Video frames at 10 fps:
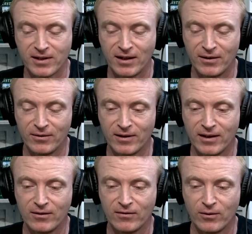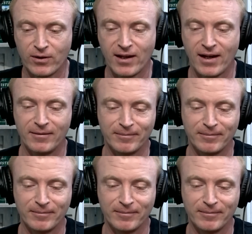So I look forward to that.